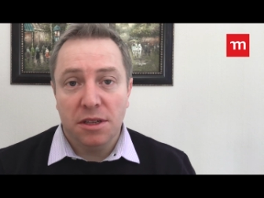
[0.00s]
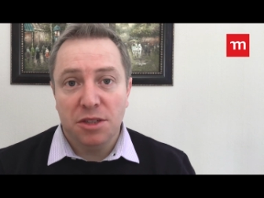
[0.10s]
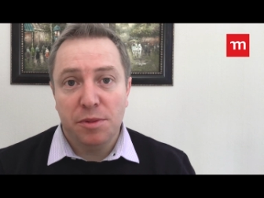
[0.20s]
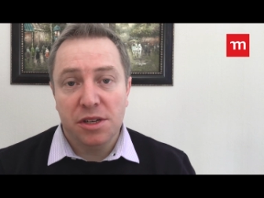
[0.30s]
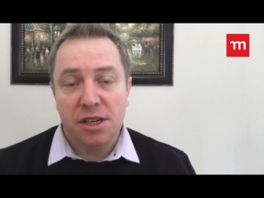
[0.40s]

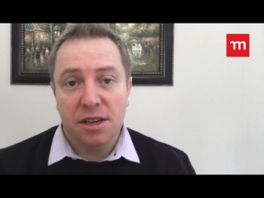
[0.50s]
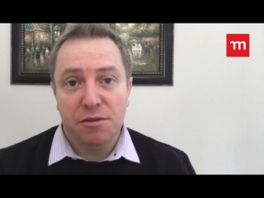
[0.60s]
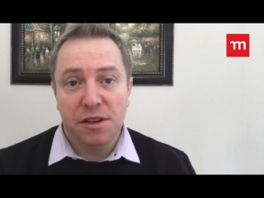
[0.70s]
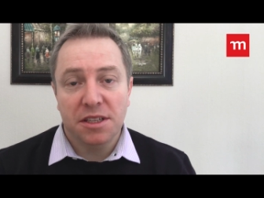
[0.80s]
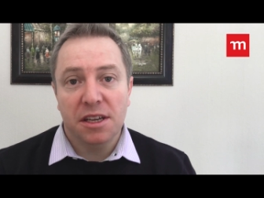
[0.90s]
especially in the
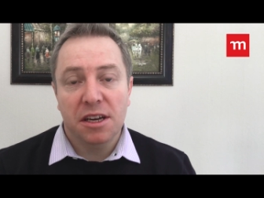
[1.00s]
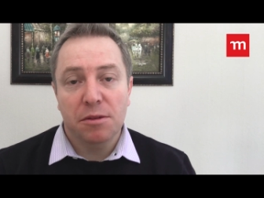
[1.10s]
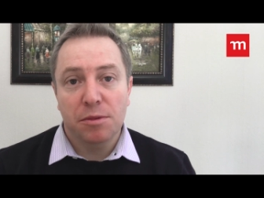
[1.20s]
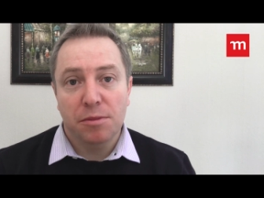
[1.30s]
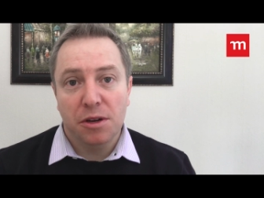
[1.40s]
fixed
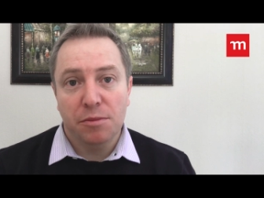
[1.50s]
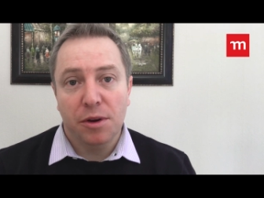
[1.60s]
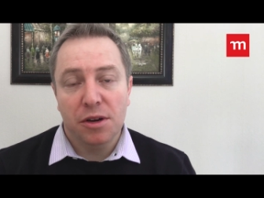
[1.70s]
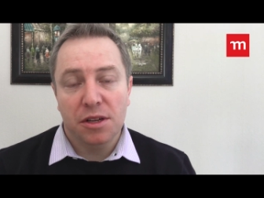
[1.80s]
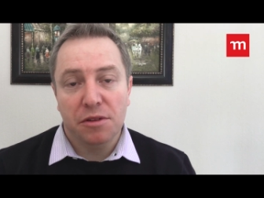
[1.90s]
income
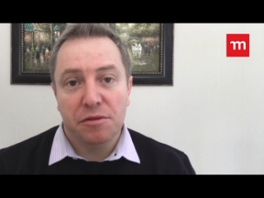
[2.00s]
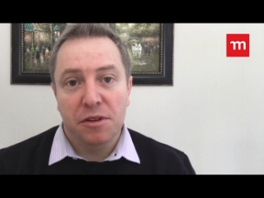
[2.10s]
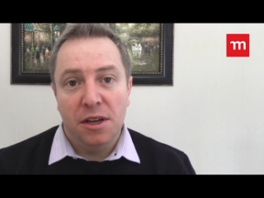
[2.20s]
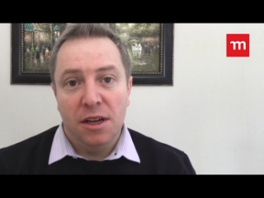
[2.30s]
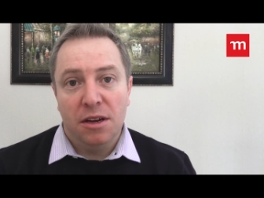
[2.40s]
component of
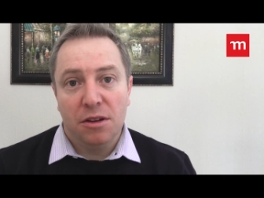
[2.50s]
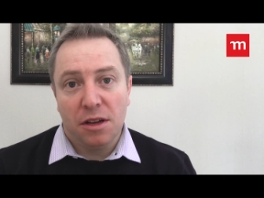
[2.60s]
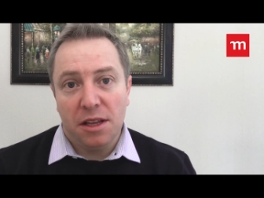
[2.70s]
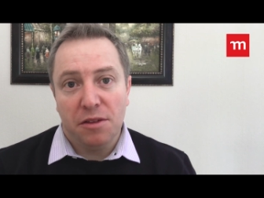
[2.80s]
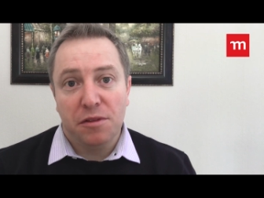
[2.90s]
not
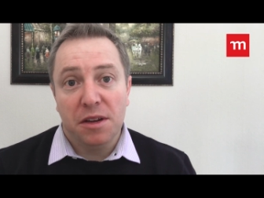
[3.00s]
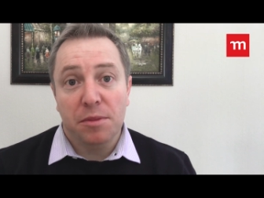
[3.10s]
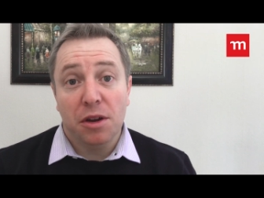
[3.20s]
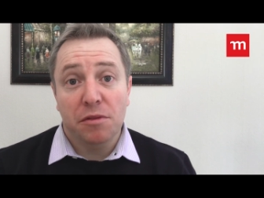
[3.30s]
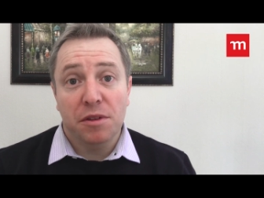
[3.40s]
only the fund
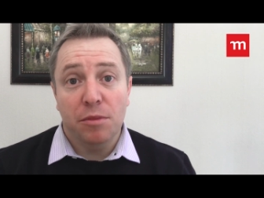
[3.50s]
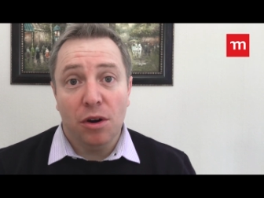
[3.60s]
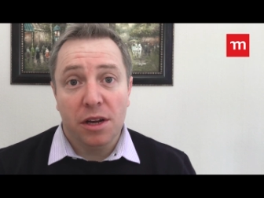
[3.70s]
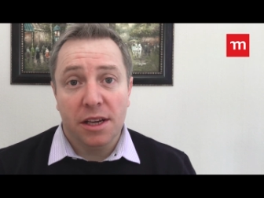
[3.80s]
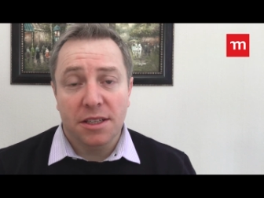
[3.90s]
but of the
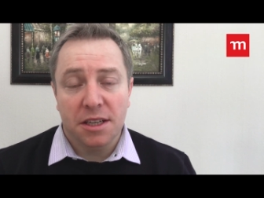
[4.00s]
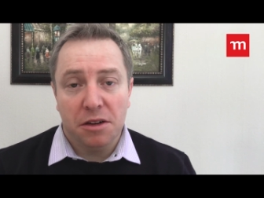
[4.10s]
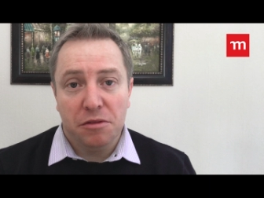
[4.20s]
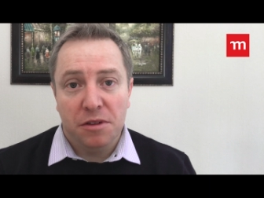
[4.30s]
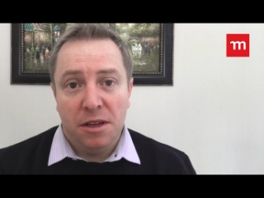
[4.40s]
market
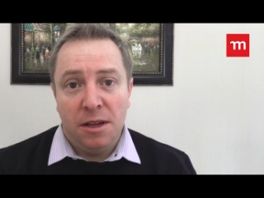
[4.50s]
itself.